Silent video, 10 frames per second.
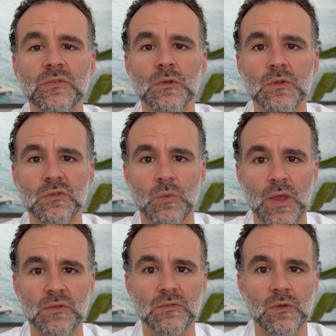you lose
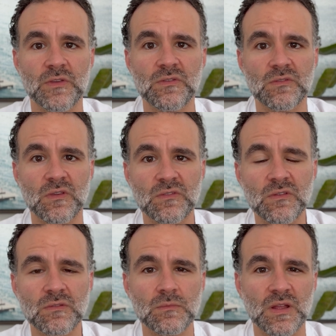weight. So this is a
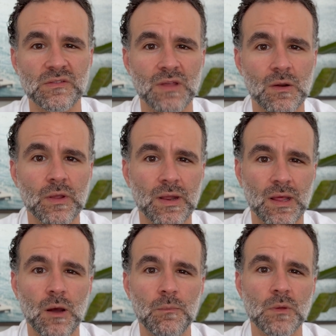system that's not only gonna
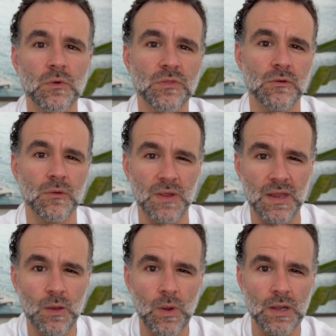help you with your
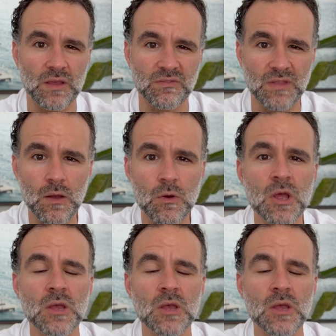immediate weight loss now,